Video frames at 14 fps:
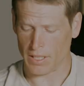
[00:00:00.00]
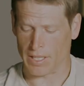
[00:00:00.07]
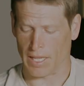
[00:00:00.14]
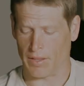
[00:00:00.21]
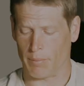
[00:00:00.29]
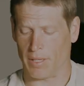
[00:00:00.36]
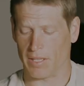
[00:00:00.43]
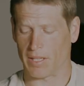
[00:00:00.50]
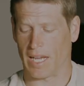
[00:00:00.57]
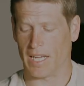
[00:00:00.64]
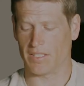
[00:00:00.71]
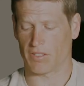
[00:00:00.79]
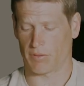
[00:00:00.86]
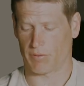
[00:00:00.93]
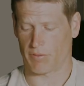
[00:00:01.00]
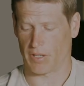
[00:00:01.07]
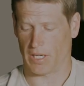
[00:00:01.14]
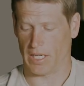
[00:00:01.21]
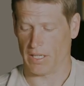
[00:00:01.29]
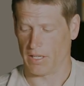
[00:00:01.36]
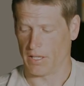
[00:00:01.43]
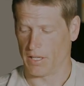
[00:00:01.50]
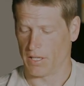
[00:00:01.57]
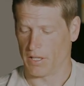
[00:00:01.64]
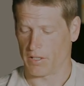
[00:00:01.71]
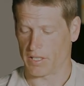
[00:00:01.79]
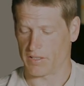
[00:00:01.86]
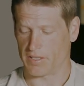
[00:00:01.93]
Now that my lines are free,
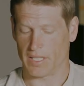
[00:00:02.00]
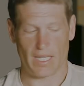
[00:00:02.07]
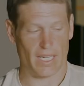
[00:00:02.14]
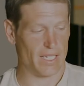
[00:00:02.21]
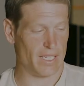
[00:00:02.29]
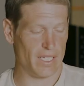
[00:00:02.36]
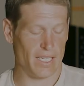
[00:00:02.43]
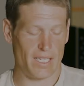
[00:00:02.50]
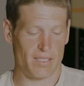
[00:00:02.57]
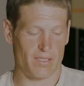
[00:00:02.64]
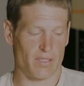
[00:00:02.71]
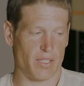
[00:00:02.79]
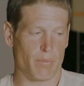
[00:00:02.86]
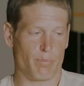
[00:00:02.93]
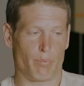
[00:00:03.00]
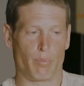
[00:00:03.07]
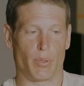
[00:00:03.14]
you can see I can easily